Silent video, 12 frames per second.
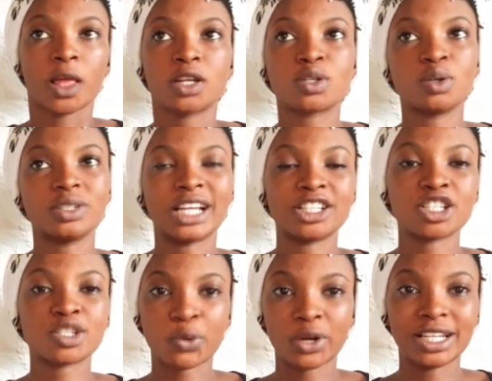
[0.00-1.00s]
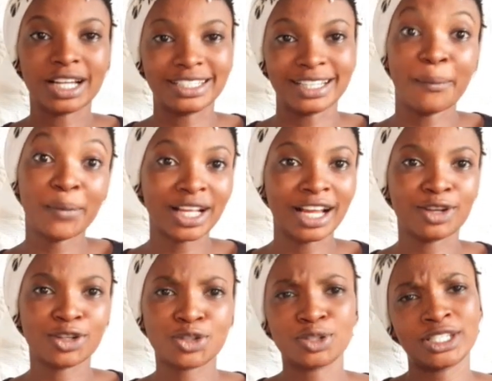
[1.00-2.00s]
So they're just praying that their
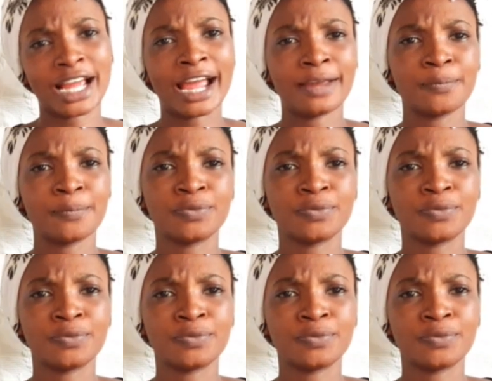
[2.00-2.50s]
mother-in-law should die.